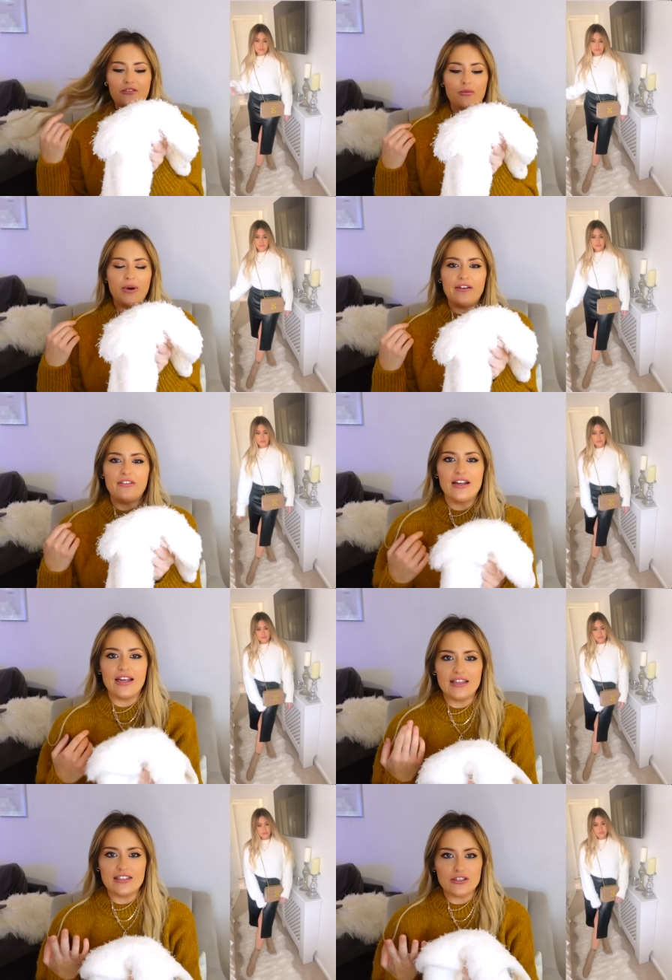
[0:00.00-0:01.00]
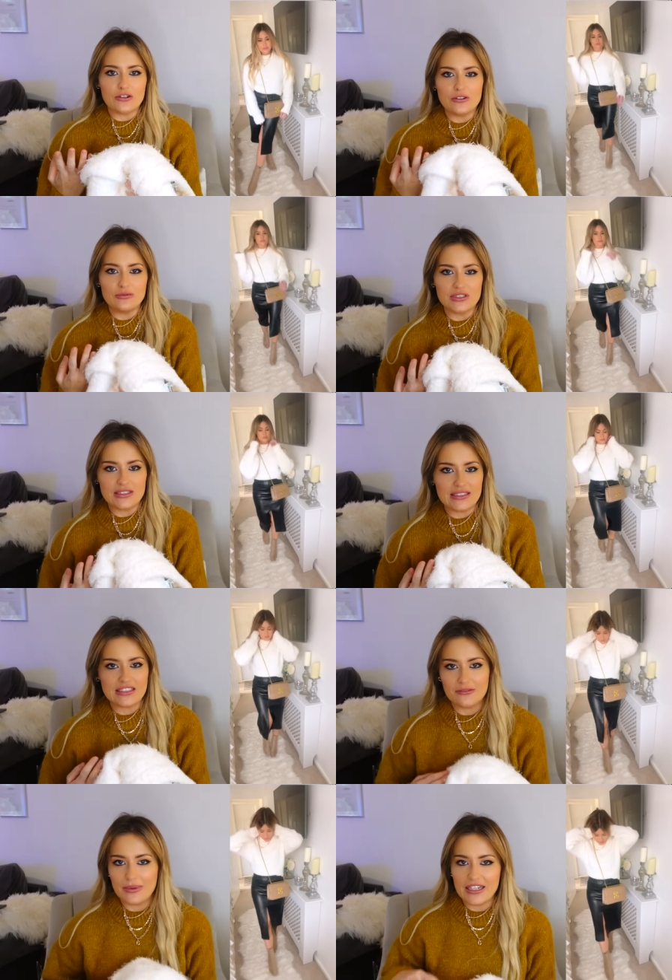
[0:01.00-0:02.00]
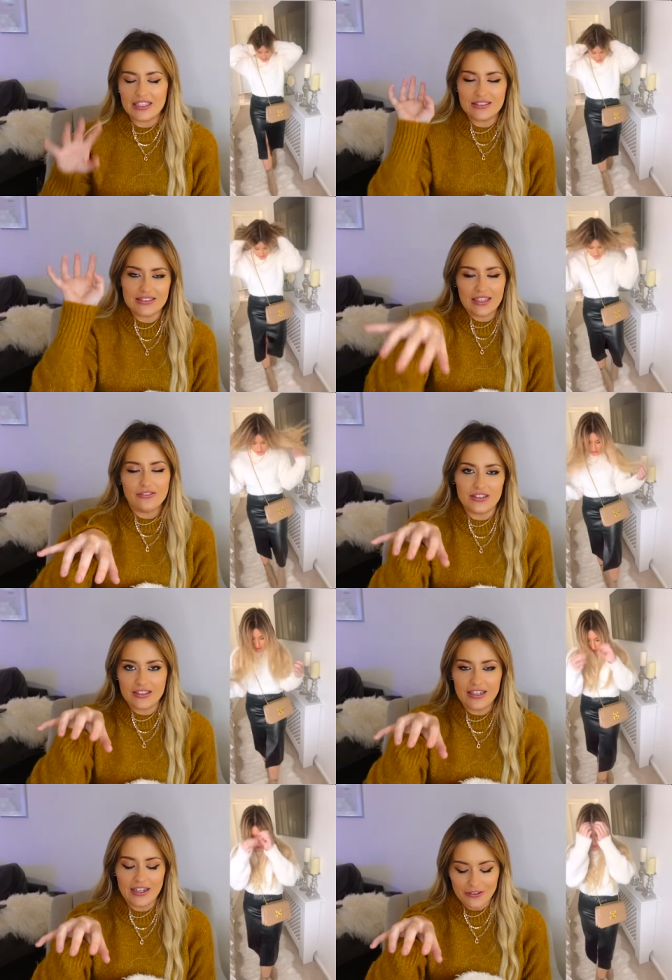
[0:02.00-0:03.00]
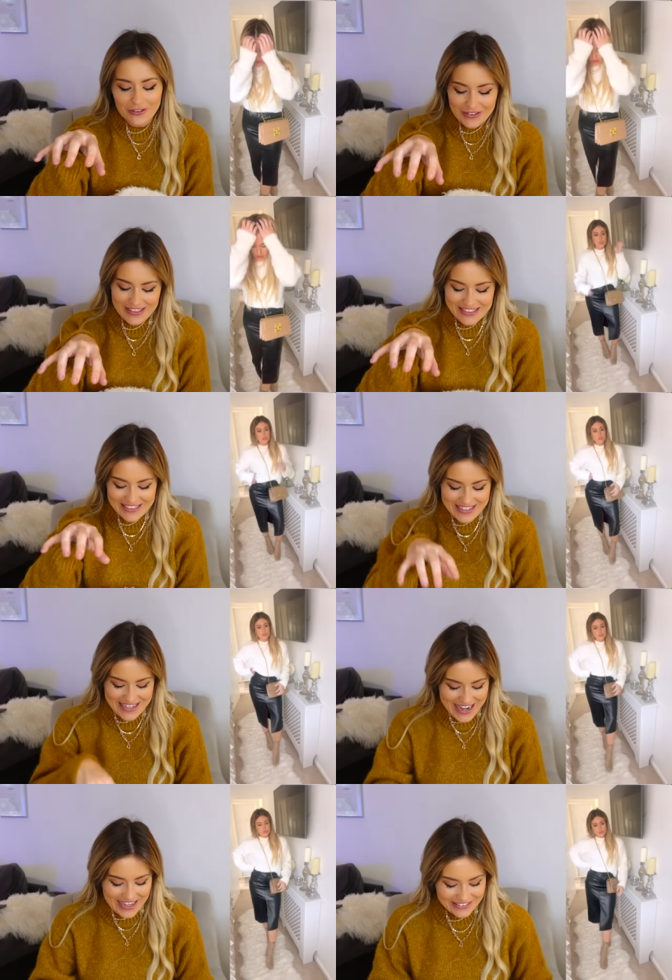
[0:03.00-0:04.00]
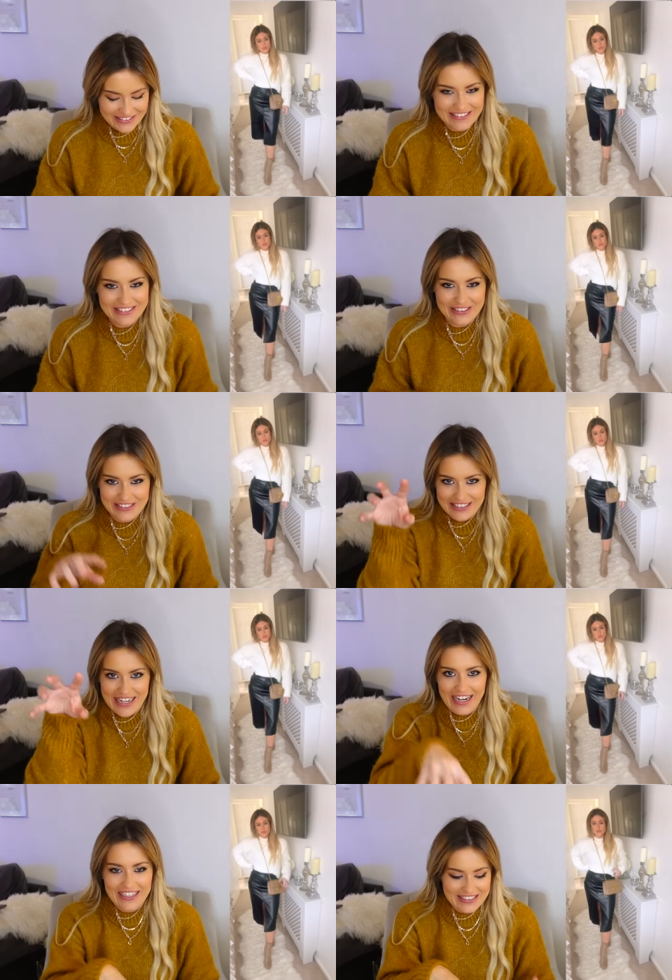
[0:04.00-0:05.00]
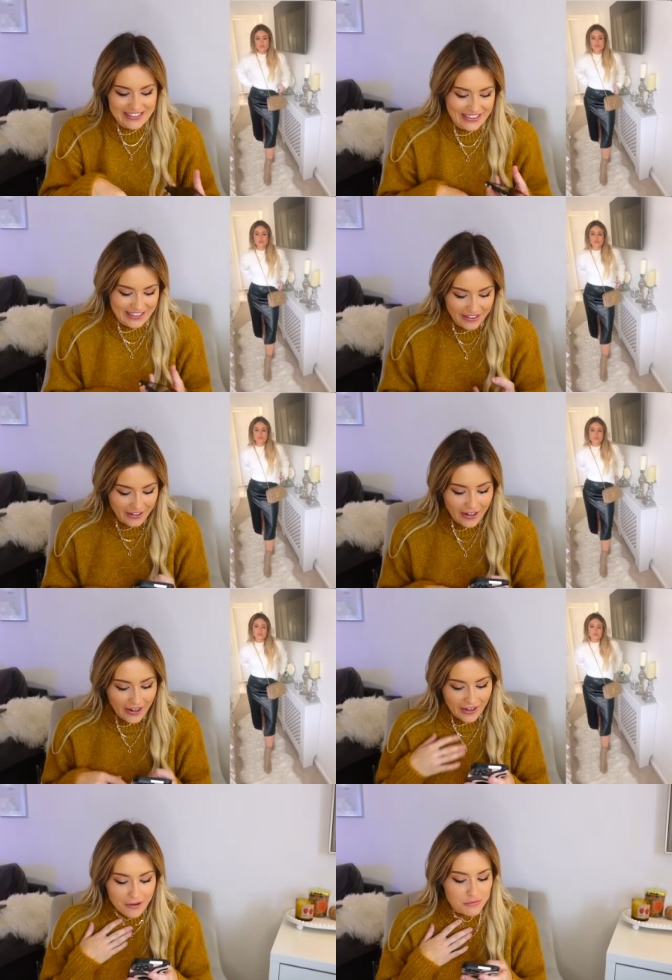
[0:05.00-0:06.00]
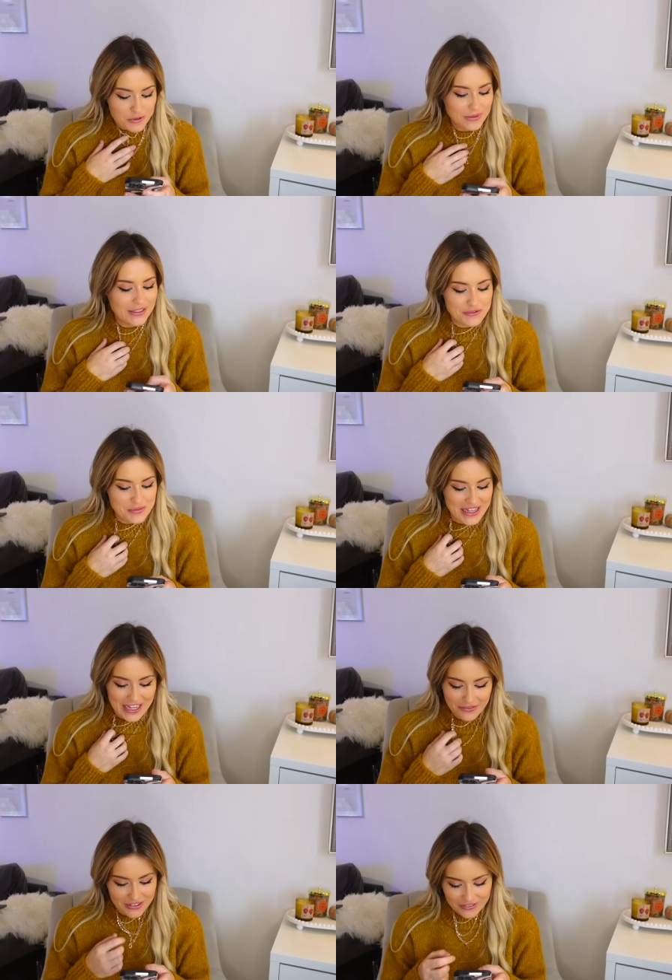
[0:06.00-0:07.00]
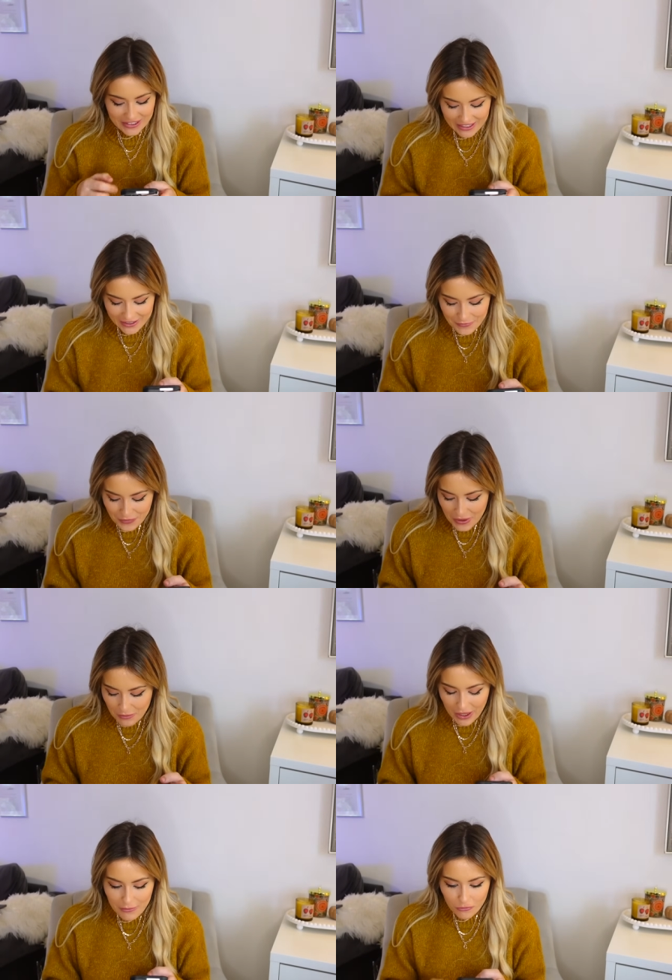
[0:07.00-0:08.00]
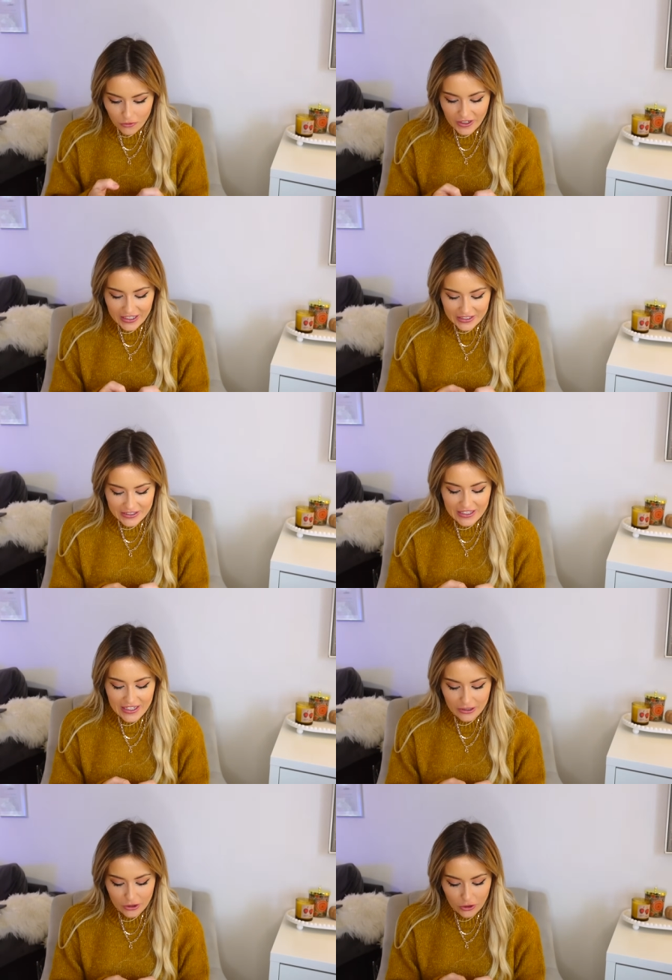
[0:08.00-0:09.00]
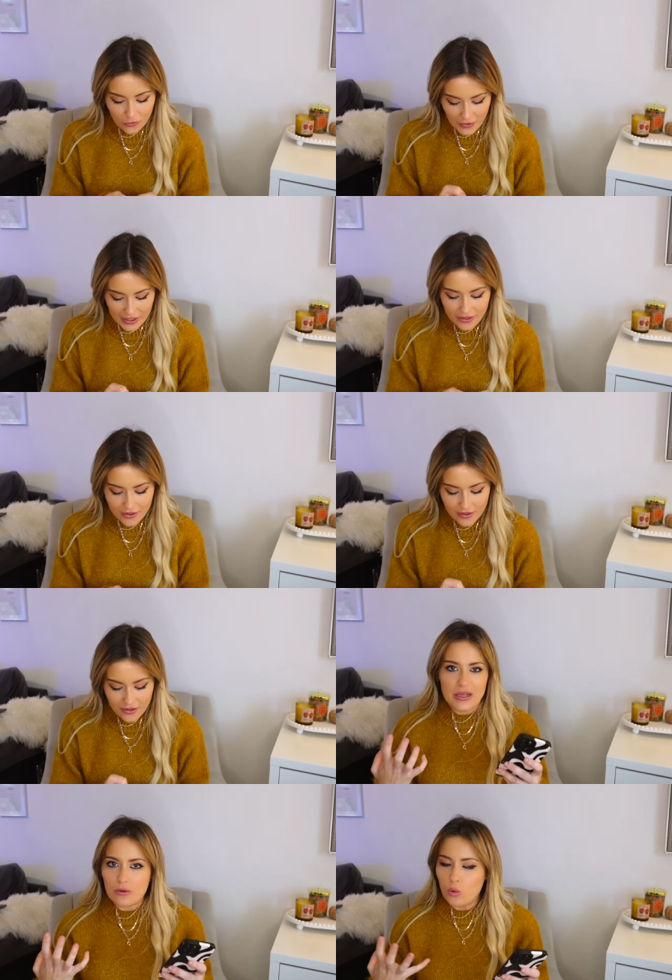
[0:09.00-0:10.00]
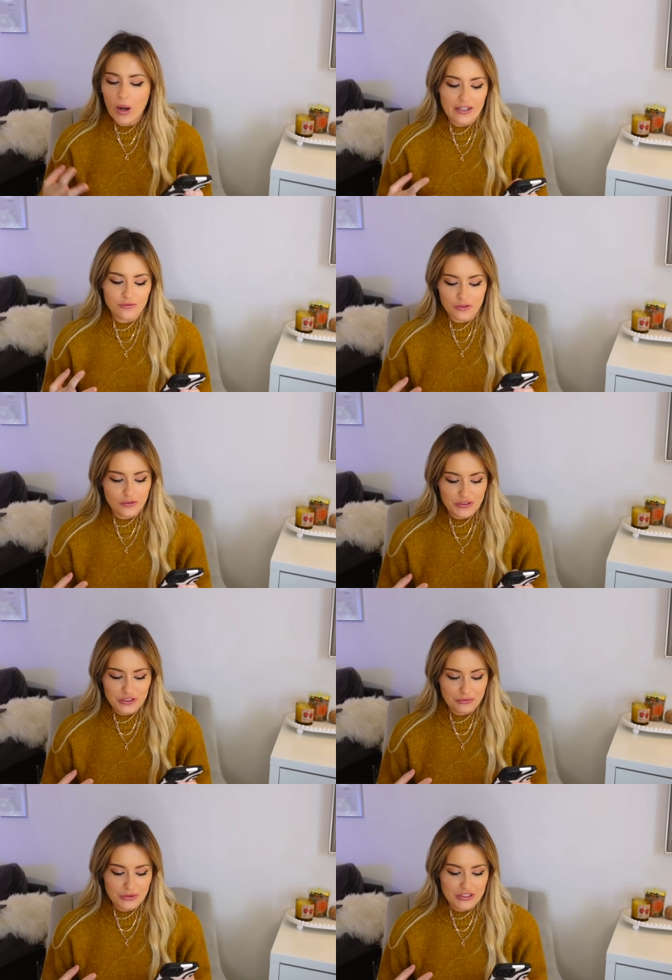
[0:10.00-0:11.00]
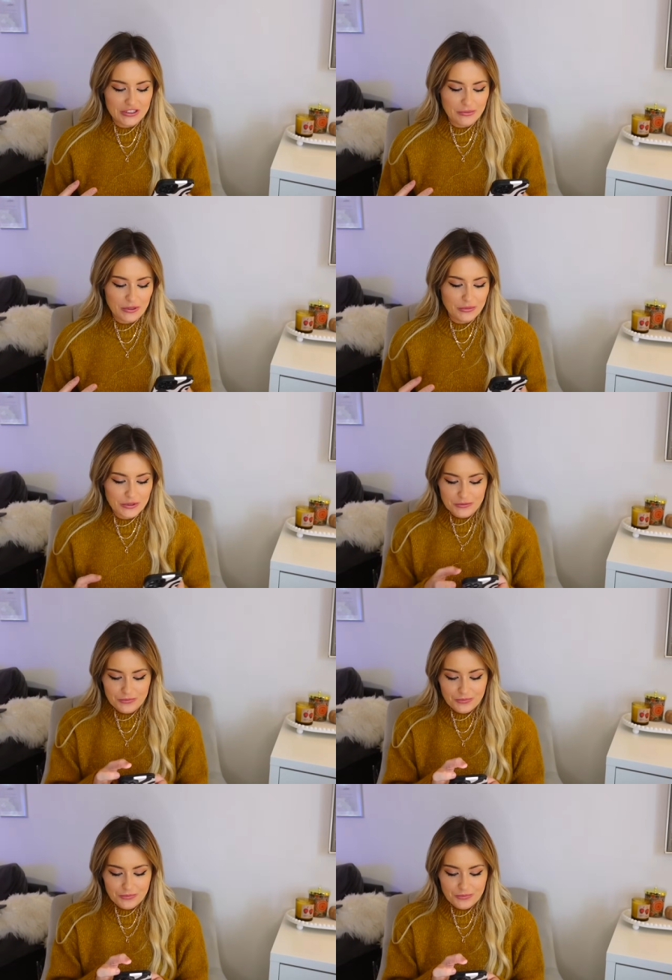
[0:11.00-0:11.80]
if I'm wearing it and the dog comes and sits on my knees, definitely gonna get one of his nails snagged in it. So I'm gonna have to be careful of that. But I'm really loving big white fluffy jumpers at the moment.